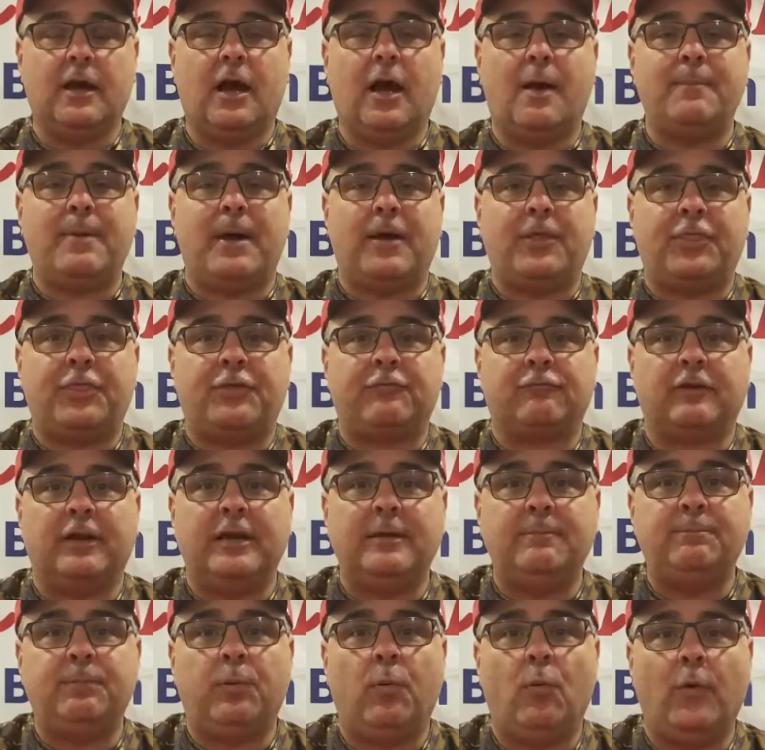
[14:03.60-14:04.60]
about
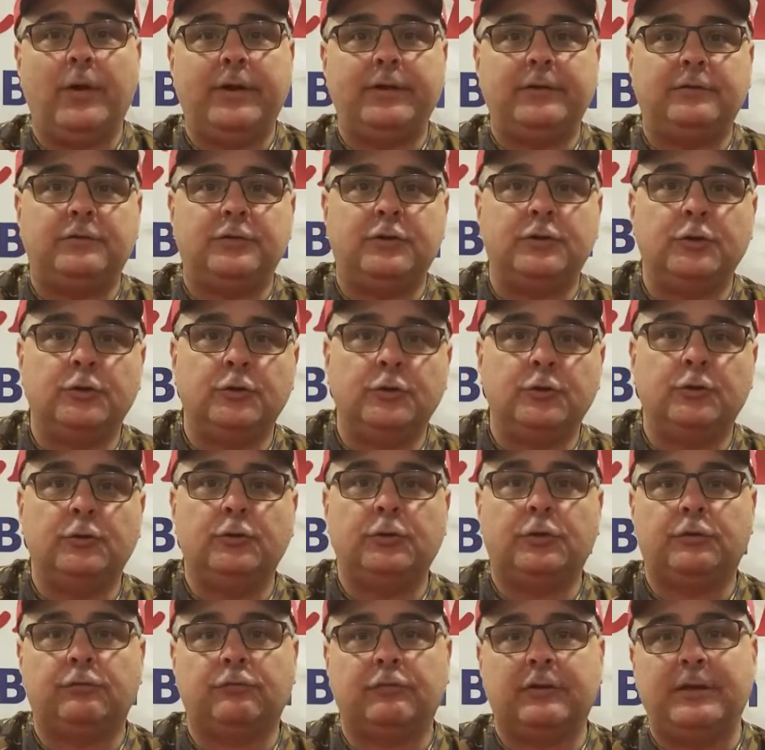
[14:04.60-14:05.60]

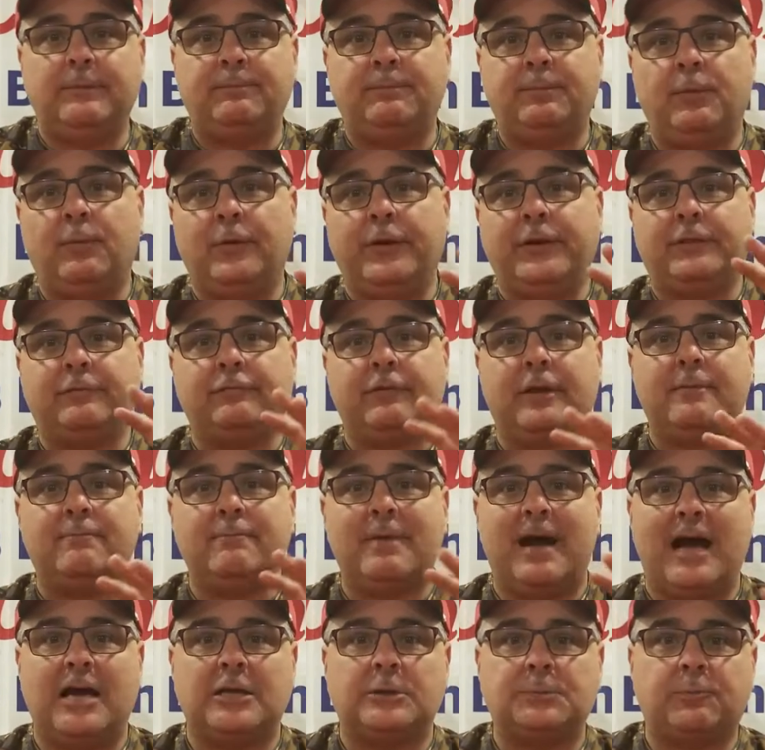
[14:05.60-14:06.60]
3.2, 3.3
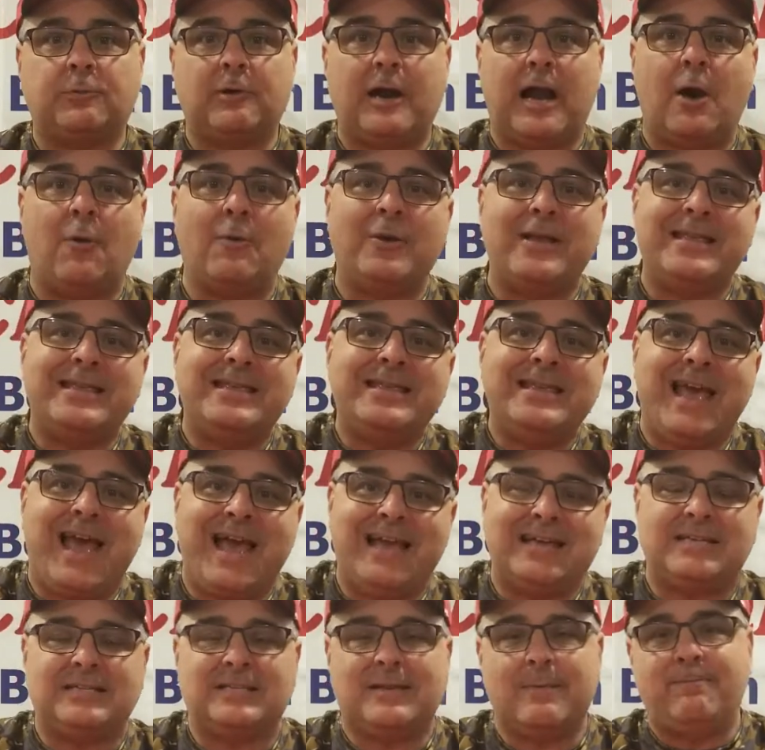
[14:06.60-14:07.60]
miles per hour.
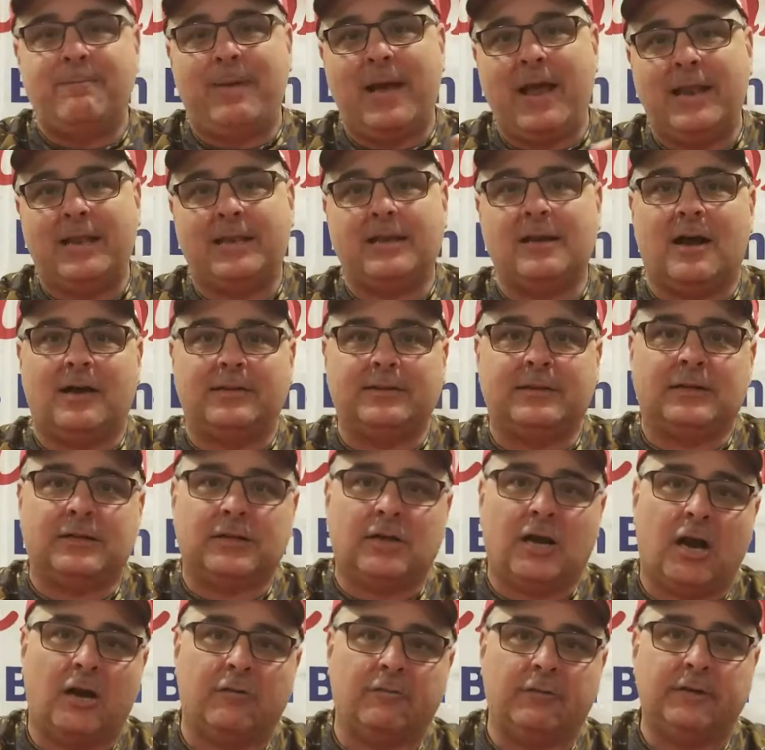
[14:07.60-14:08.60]
Yes, depending on the
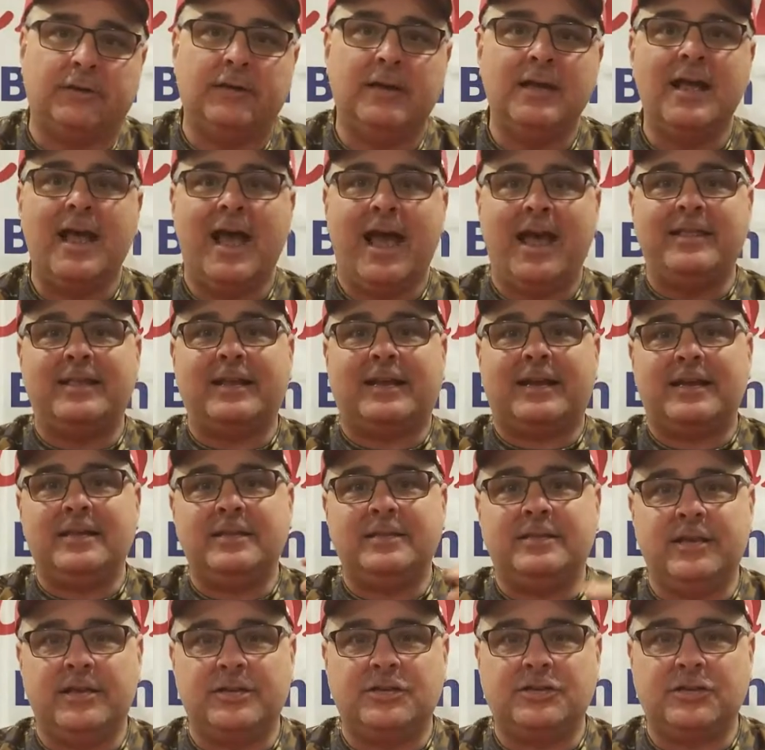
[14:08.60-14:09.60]
current and the
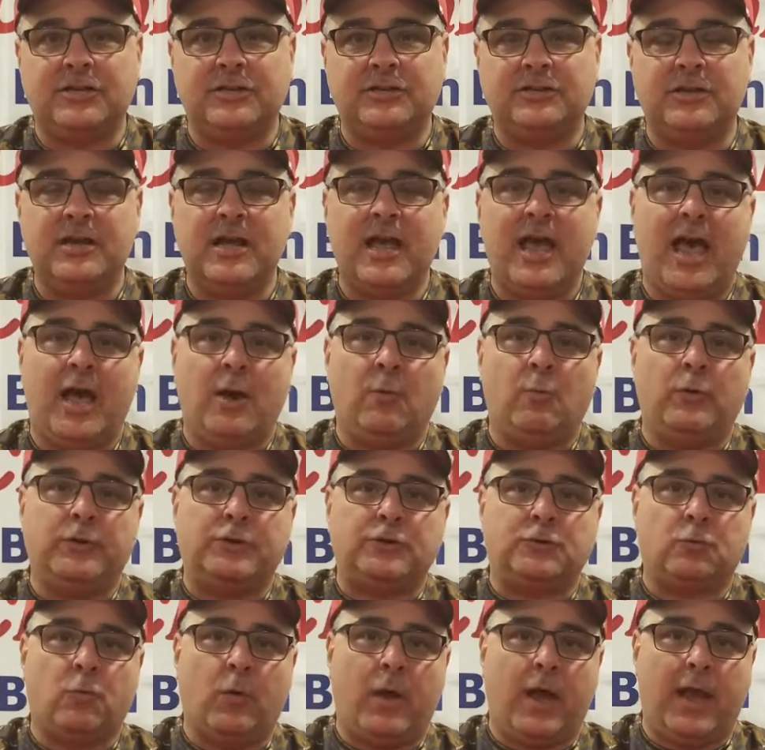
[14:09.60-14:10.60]
conditions and
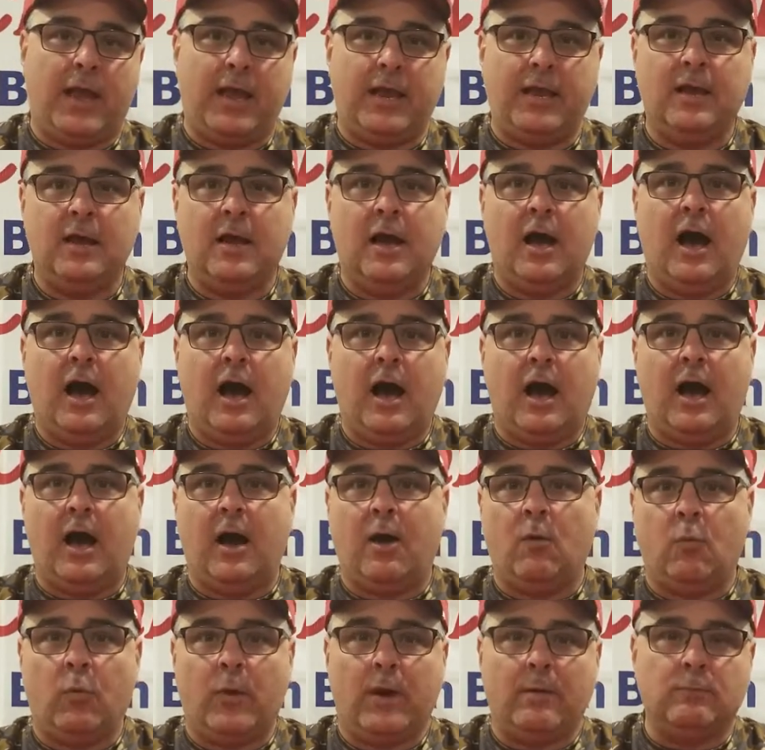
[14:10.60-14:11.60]
which way
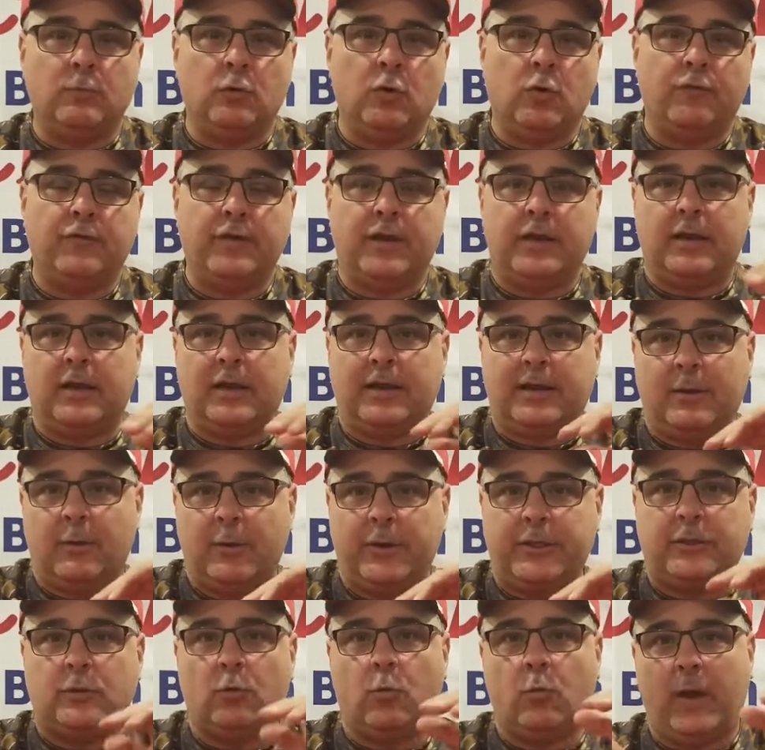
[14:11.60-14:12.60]
we're moving
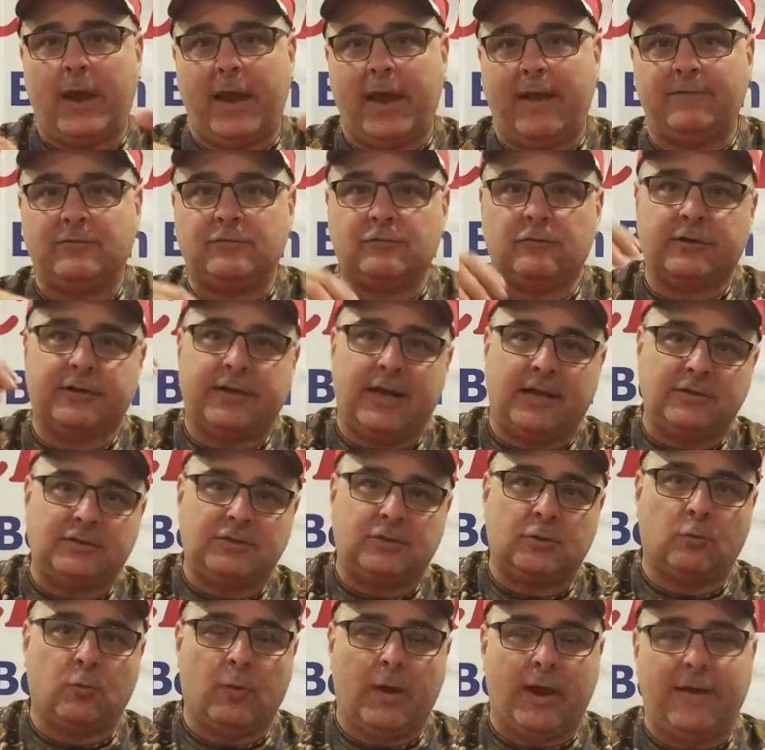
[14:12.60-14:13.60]
with the waves or against
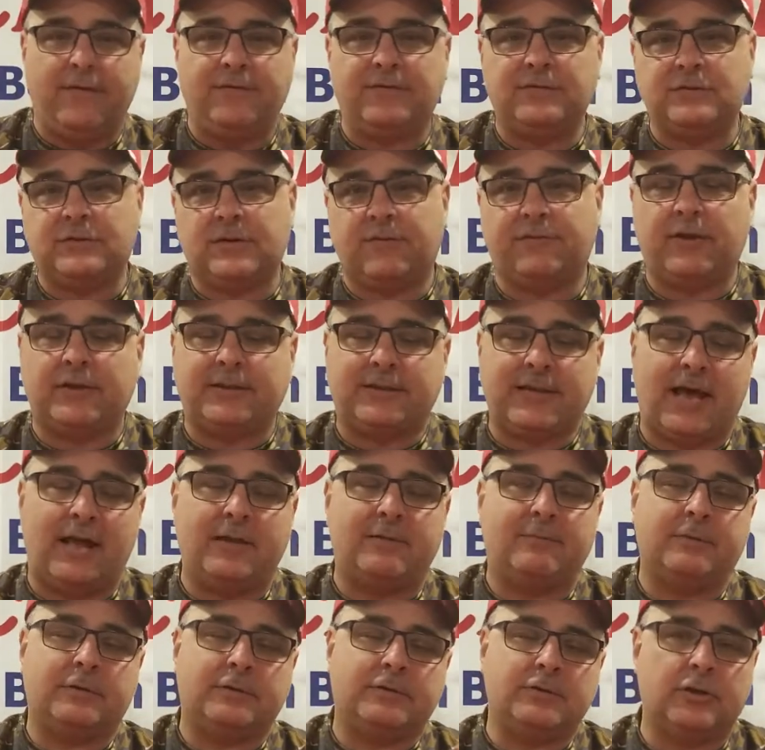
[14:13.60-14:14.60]
the waves and stuff like
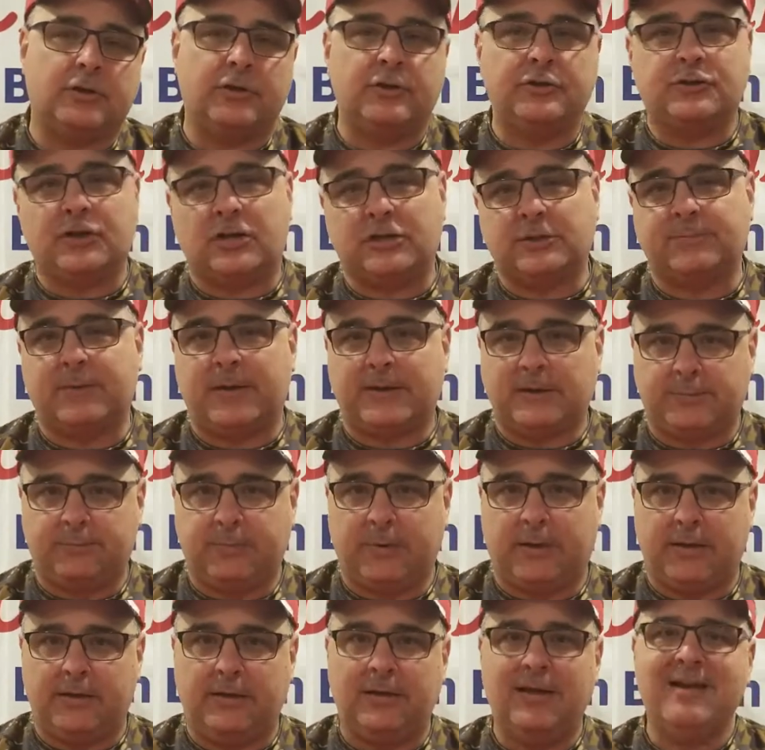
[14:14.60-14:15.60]
that, it's going to adjust my
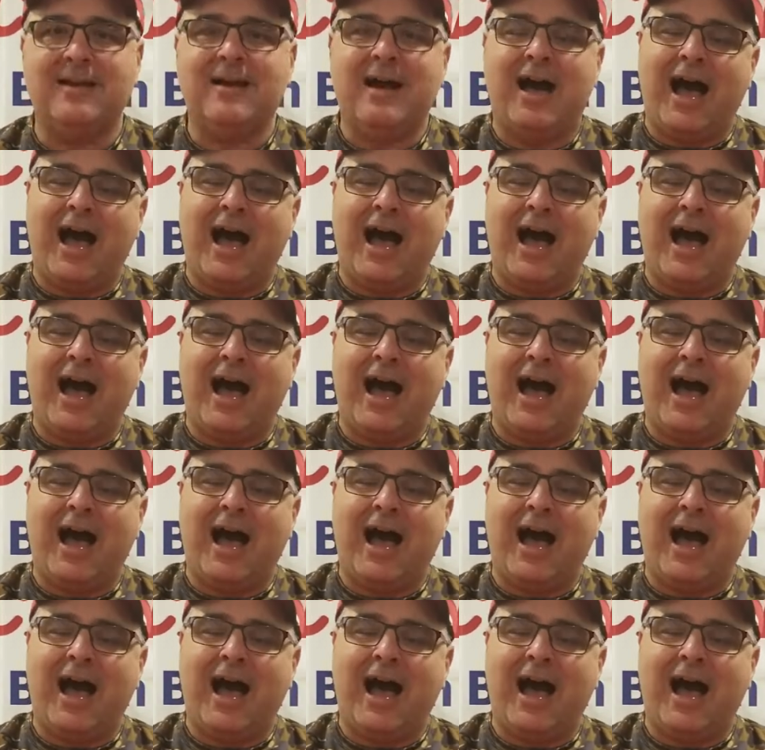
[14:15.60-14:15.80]
speed.